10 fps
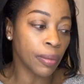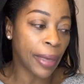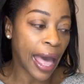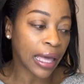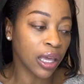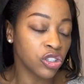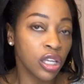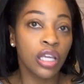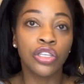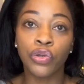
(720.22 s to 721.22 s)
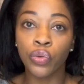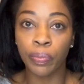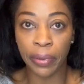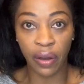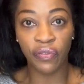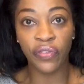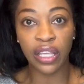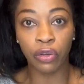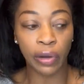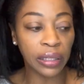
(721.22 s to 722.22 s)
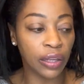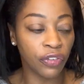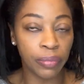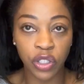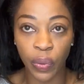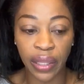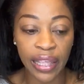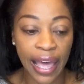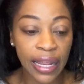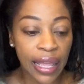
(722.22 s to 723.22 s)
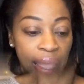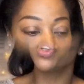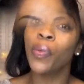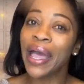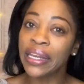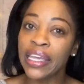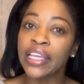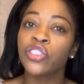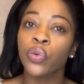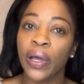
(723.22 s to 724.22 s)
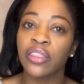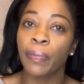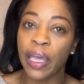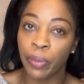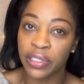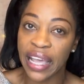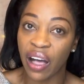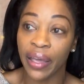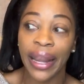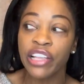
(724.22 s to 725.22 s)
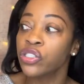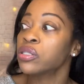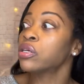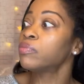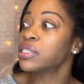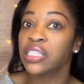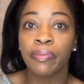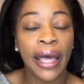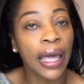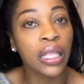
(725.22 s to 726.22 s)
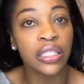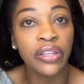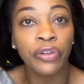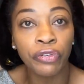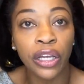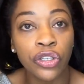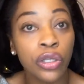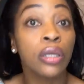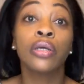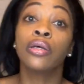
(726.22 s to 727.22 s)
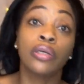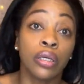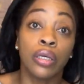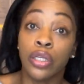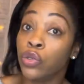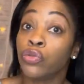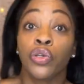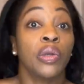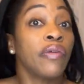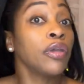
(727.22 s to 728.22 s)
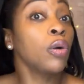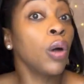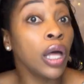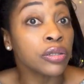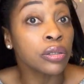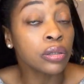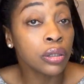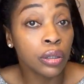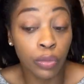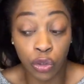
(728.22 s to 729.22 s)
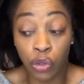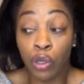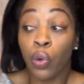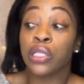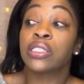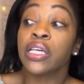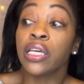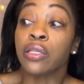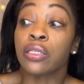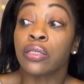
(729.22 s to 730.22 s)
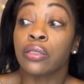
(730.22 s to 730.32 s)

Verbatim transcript: package. You would benefit greatly from doing that. Do I need to wet the paper towel? Can I just throw my seed packets in the fridge? You can do whatever you want. But do you want seeds?